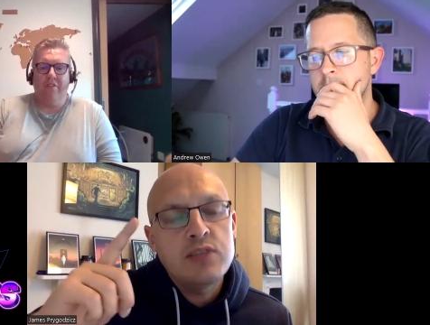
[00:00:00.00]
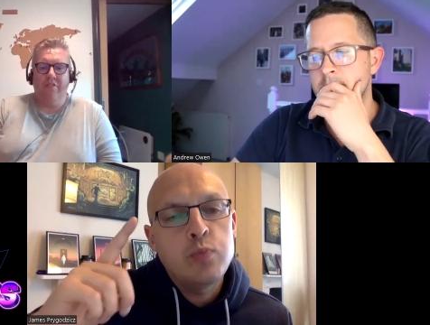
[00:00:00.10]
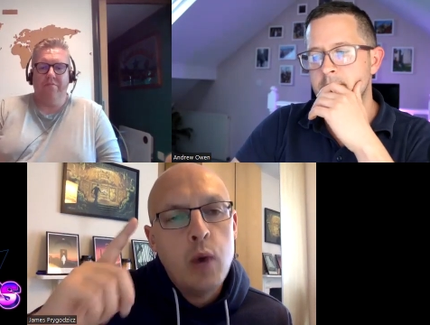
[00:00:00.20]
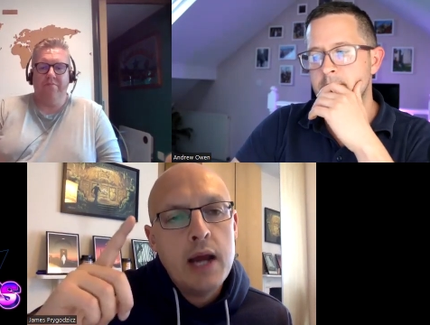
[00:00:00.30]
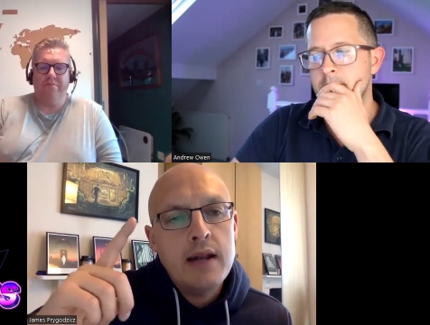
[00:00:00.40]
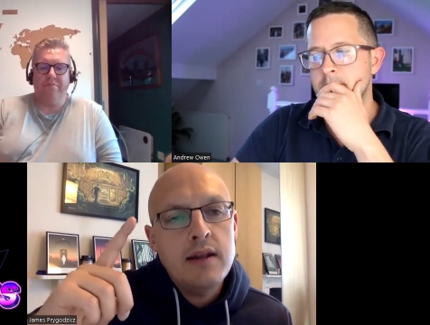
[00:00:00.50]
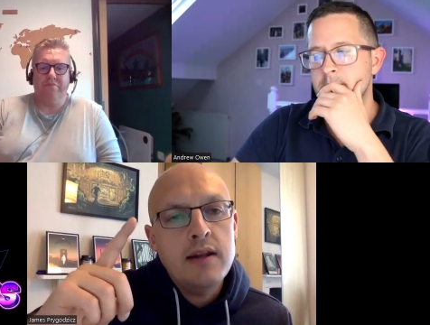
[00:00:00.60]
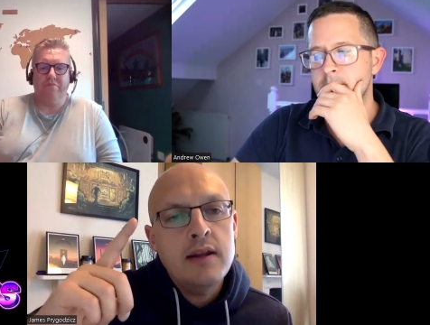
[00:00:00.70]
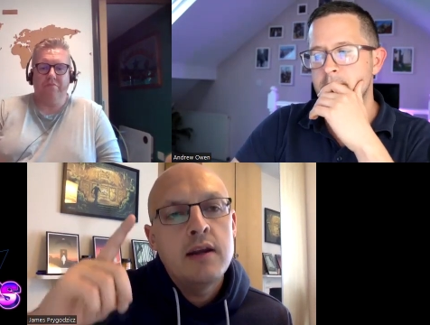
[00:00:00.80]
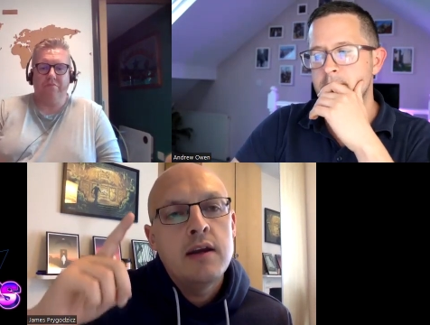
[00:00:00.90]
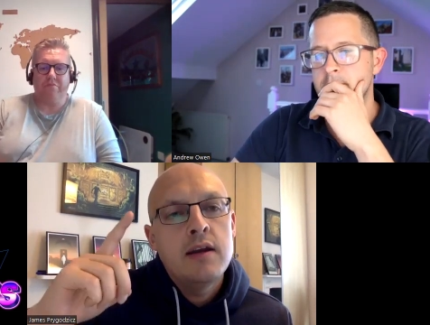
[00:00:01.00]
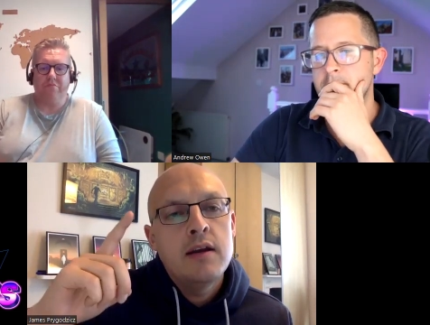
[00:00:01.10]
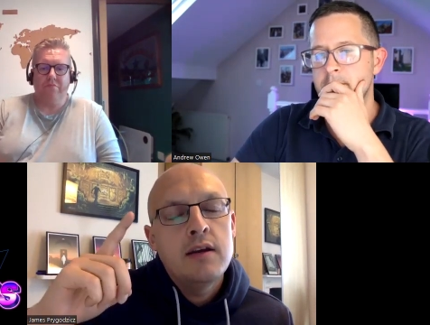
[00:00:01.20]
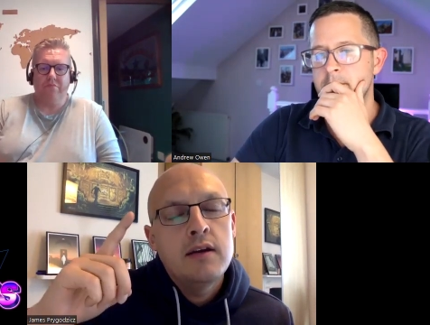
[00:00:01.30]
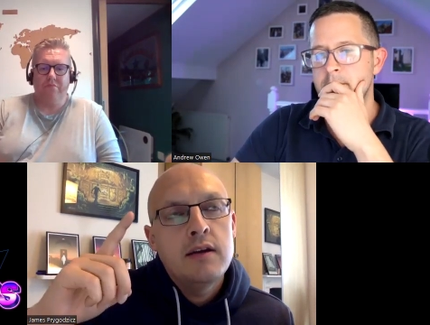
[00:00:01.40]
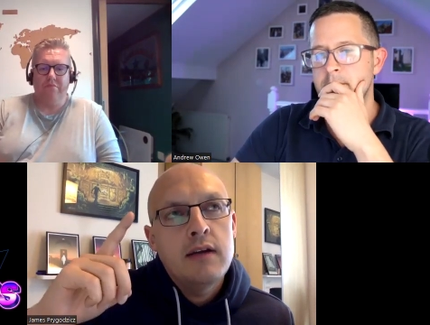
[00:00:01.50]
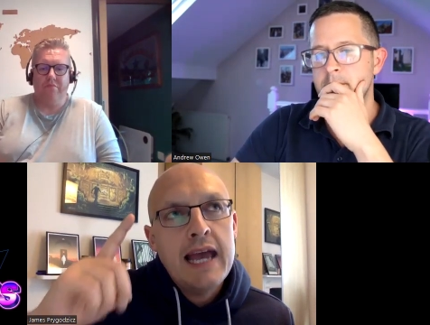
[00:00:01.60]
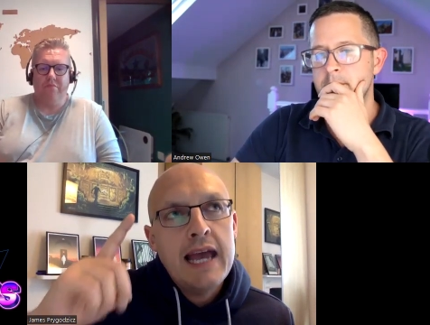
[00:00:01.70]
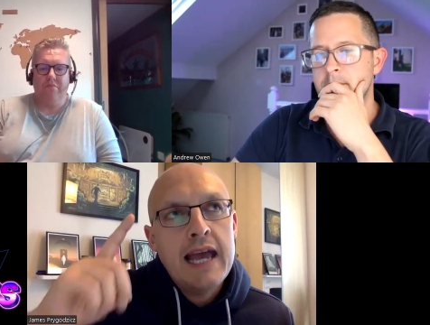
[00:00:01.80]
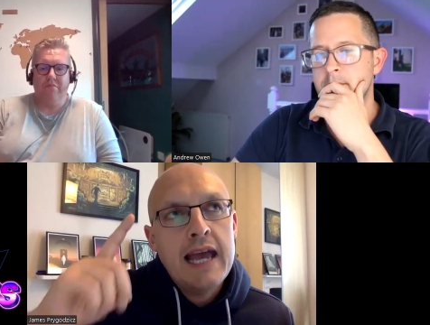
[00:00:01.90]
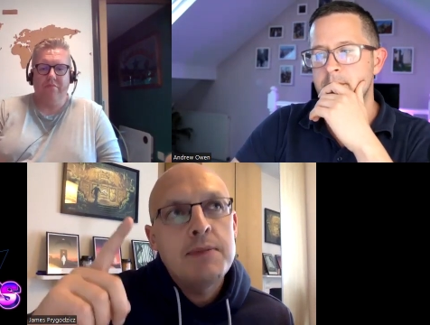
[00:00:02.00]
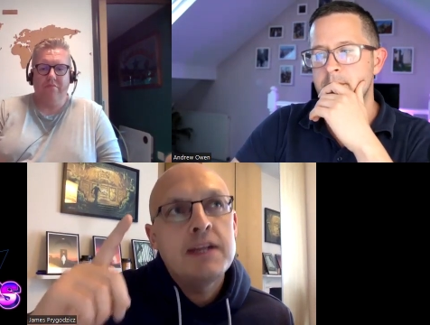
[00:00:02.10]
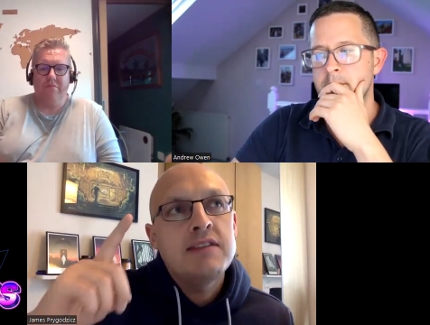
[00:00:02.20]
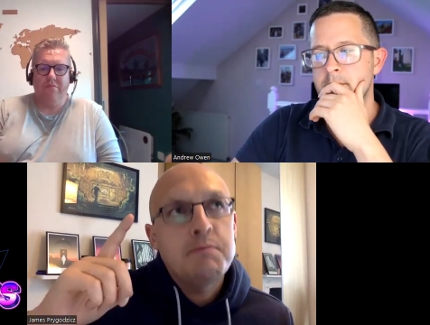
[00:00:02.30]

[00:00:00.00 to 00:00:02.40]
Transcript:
Speaker 1: one element in